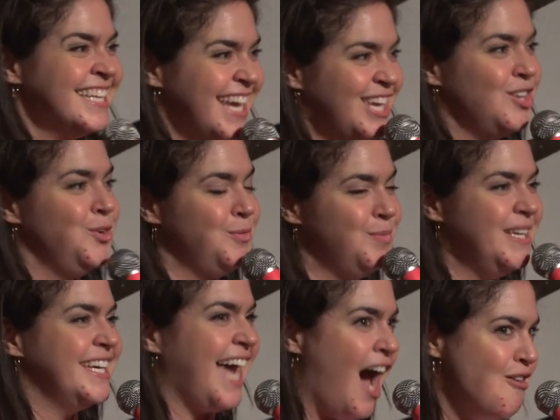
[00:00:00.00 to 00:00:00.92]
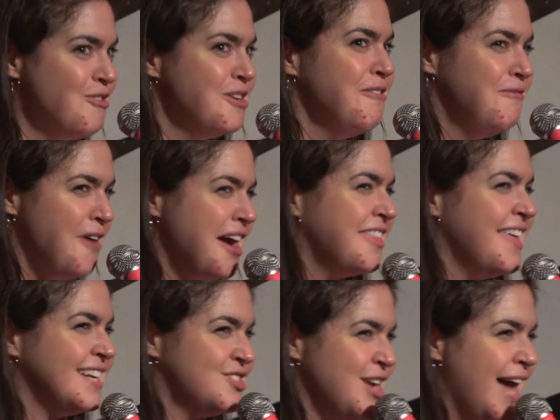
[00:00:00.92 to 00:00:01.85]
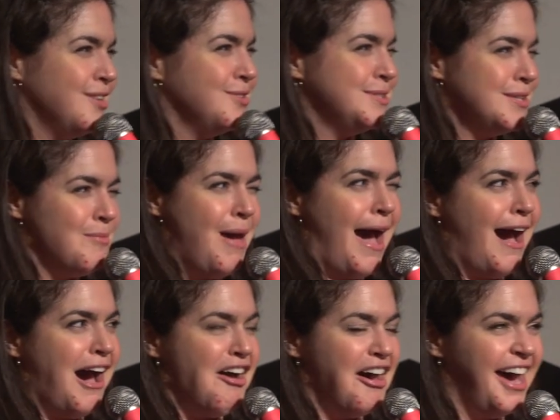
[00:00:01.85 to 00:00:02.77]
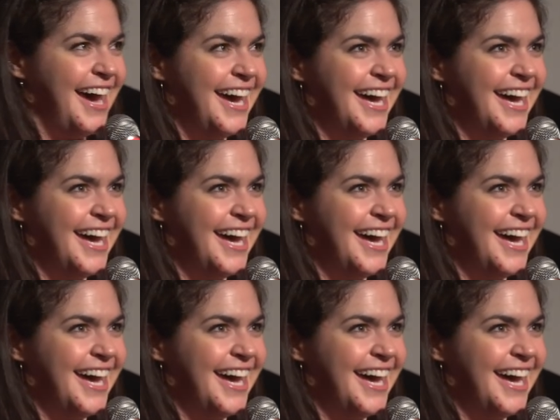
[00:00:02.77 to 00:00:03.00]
Like you would be like, I want to fuck that shadow somehow.